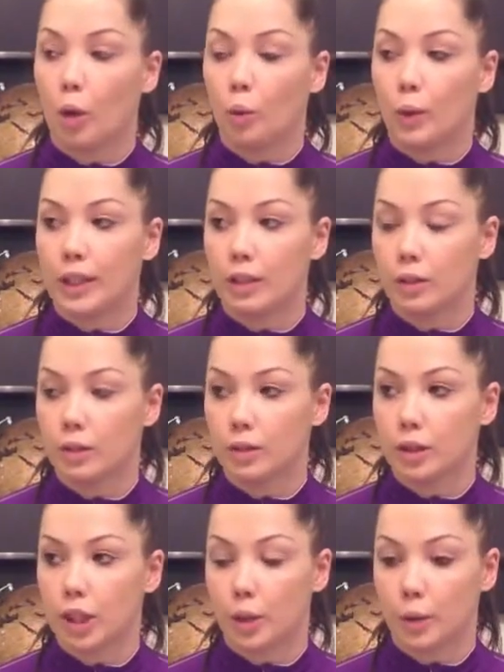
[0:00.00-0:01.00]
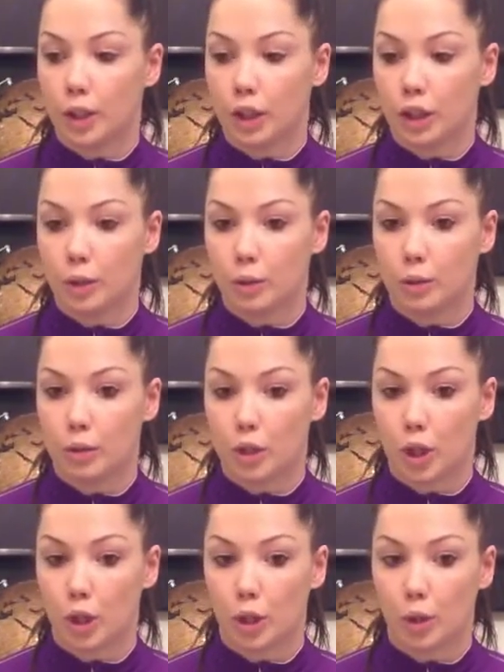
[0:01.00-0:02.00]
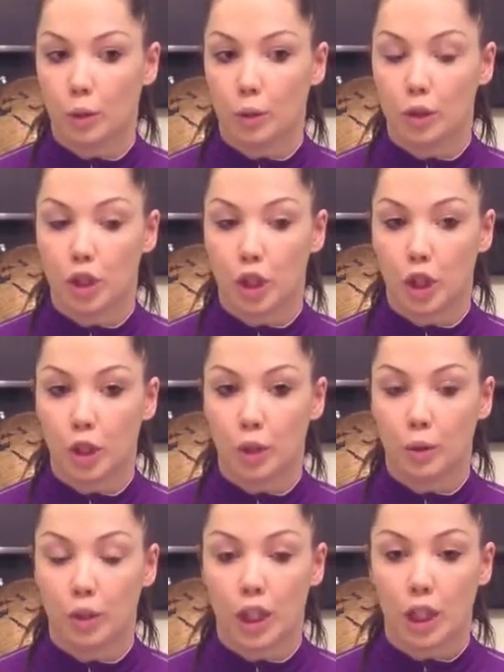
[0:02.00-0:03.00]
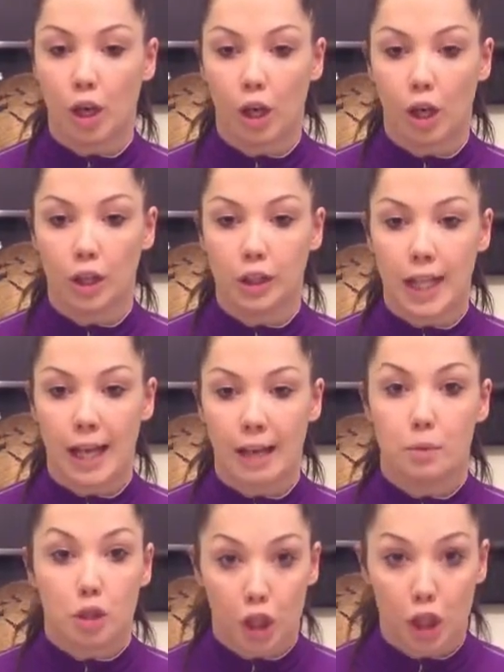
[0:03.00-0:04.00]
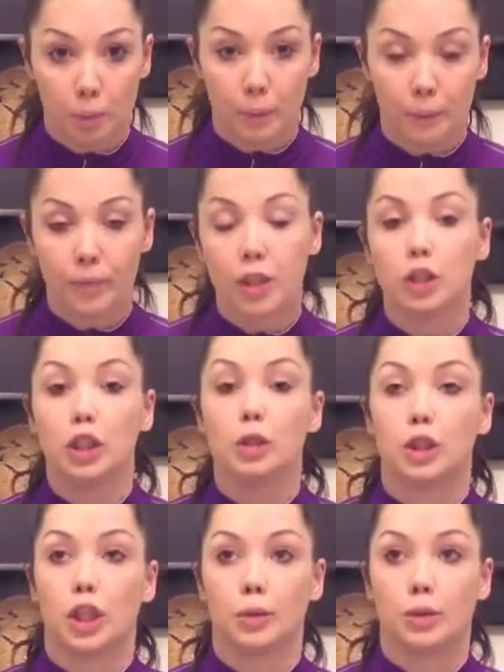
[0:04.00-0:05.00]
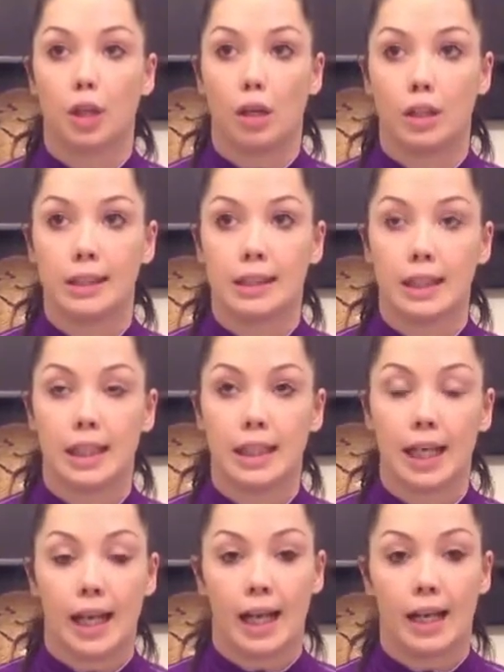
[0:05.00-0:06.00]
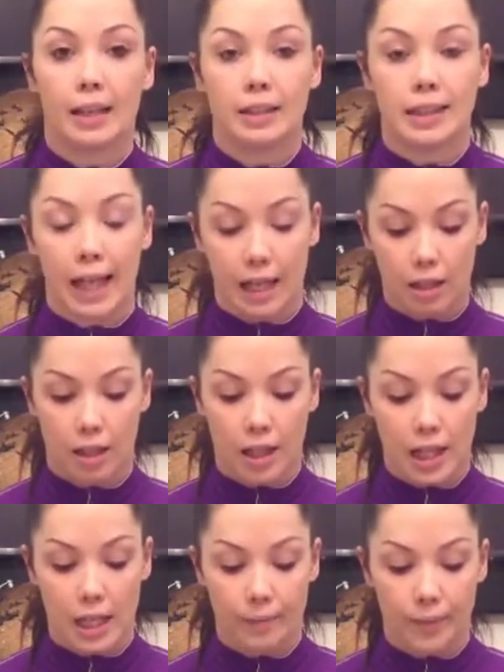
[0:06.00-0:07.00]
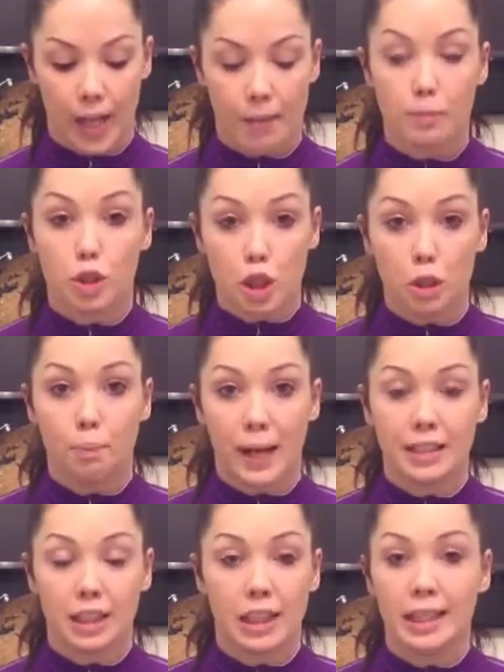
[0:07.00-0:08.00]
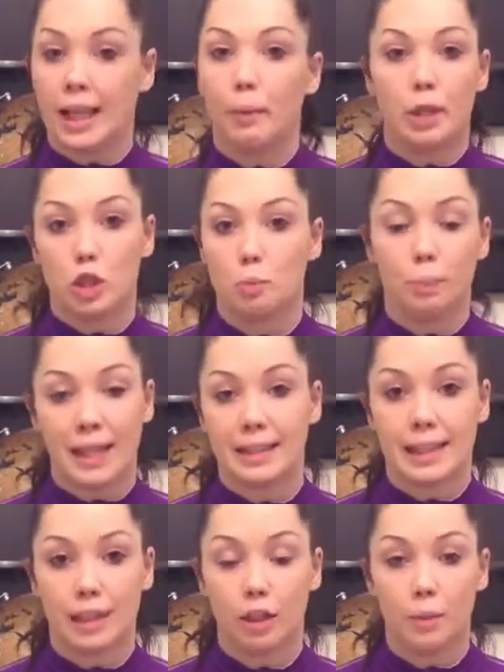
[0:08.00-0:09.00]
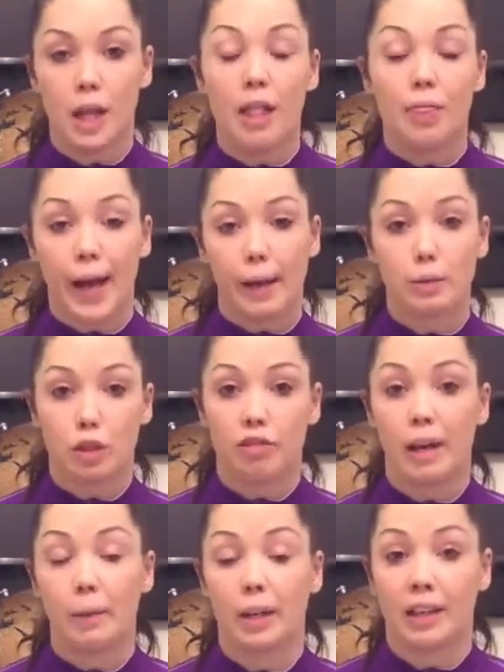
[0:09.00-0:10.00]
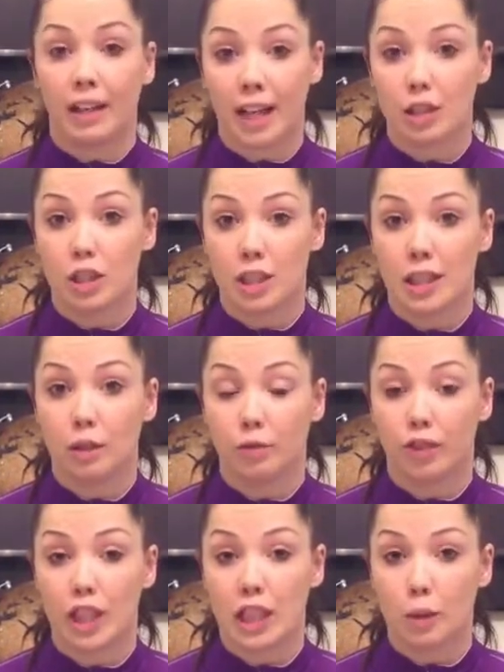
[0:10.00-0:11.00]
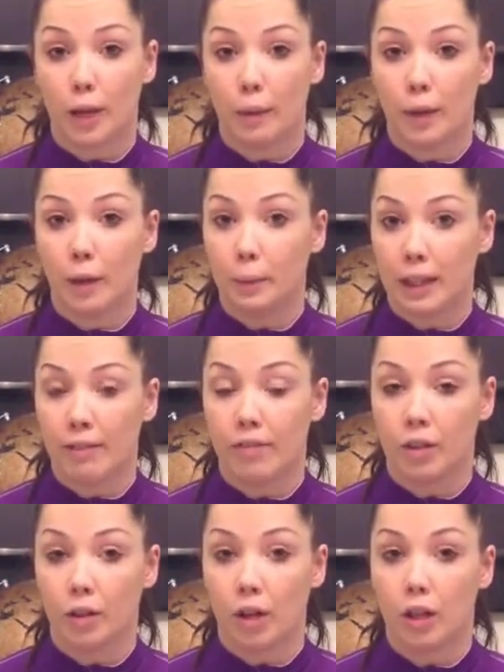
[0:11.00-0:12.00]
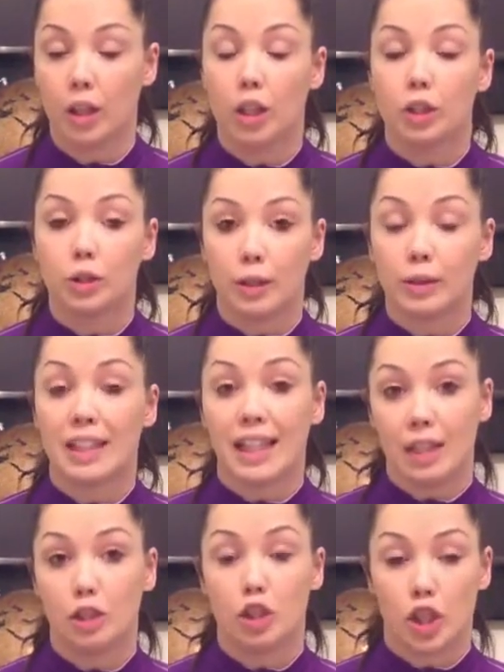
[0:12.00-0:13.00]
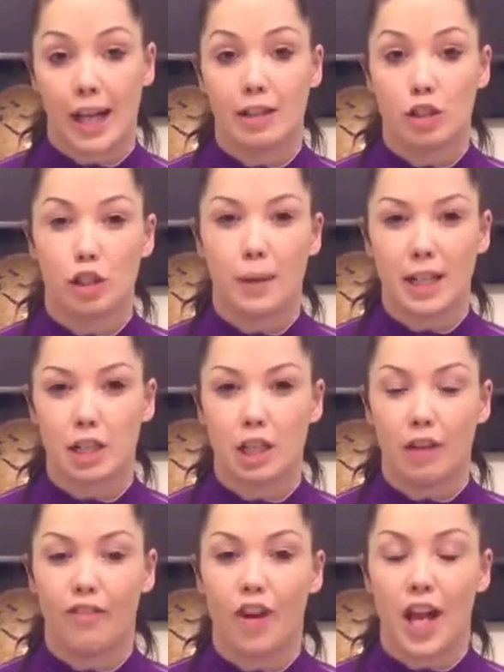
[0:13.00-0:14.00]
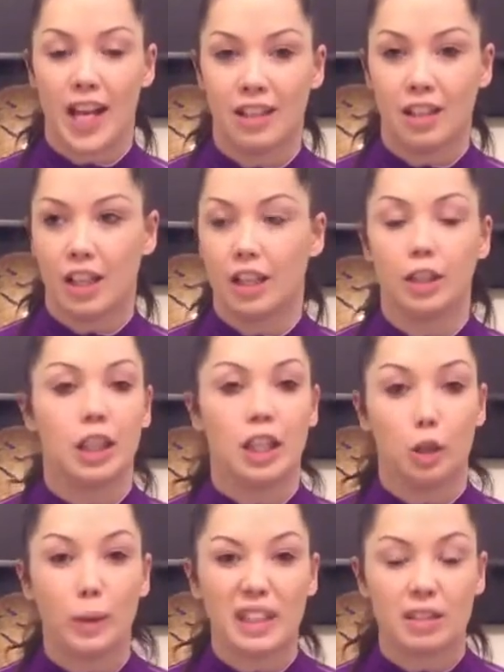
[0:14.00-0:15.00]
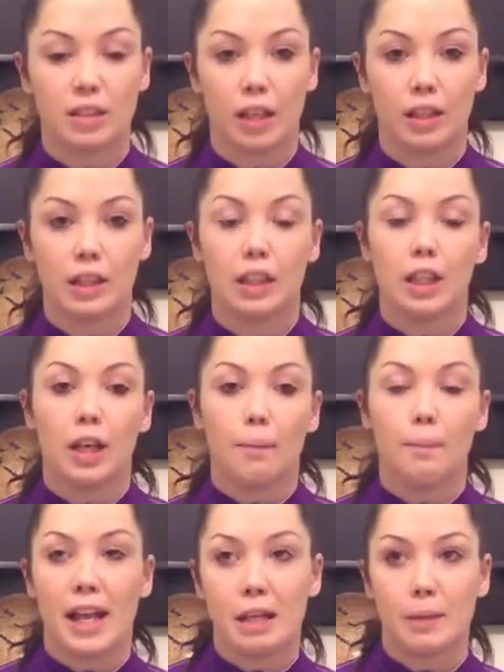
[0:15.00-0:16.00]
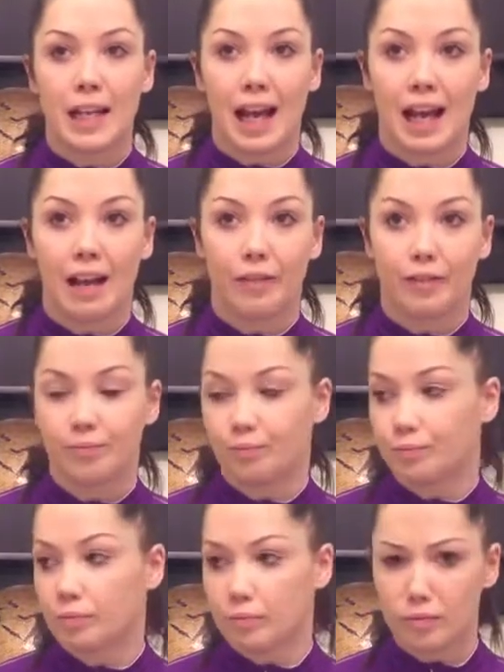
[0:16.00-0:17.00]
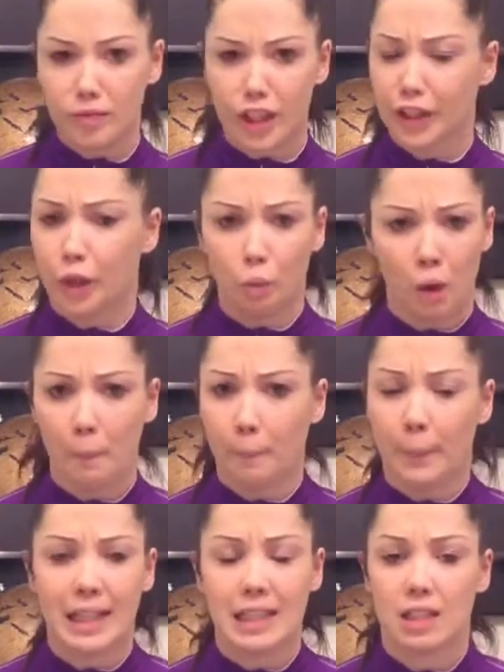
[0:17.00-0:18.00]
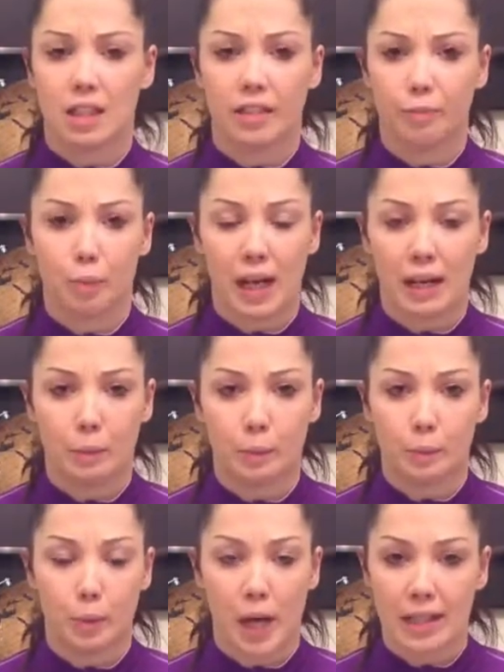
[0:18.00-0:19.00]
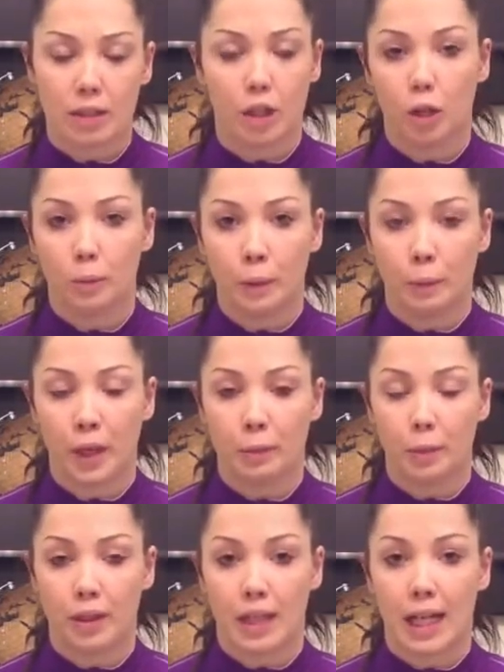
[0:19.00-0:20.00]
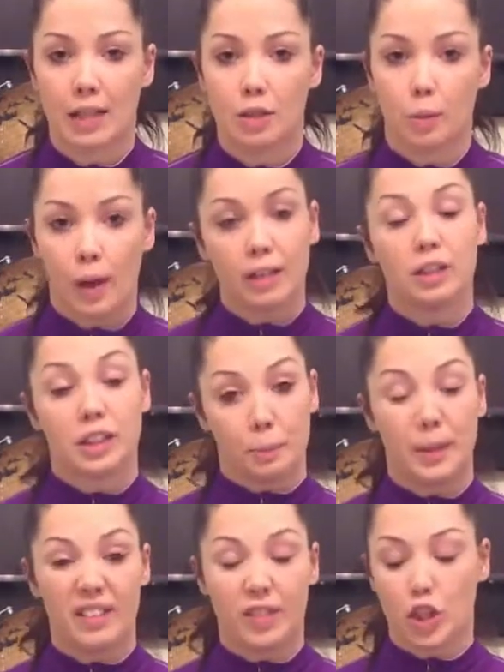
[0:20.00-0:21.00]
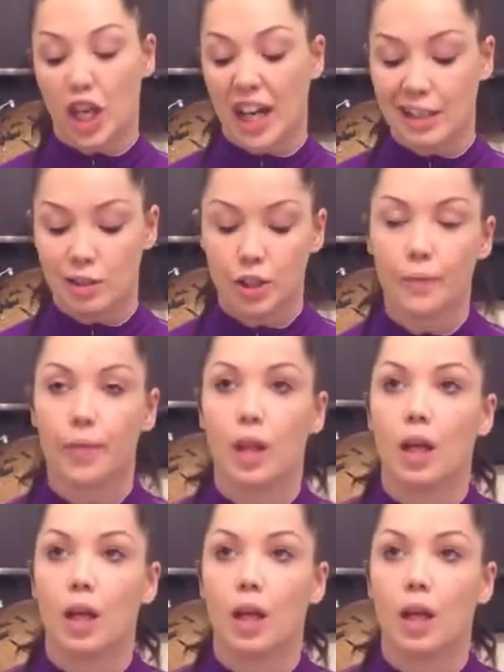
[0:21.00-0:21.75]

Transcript: We also used to do the odd soup. You used to go to Aldi and get the soup bags that you can get where you just blend it up. That was a great one, and they actually did freeze quite well, believe it or not. So it was a nice change, especially for in the winter. Maybe have one piece of brown bread or wholemeal bread with that as well as a bit of a change.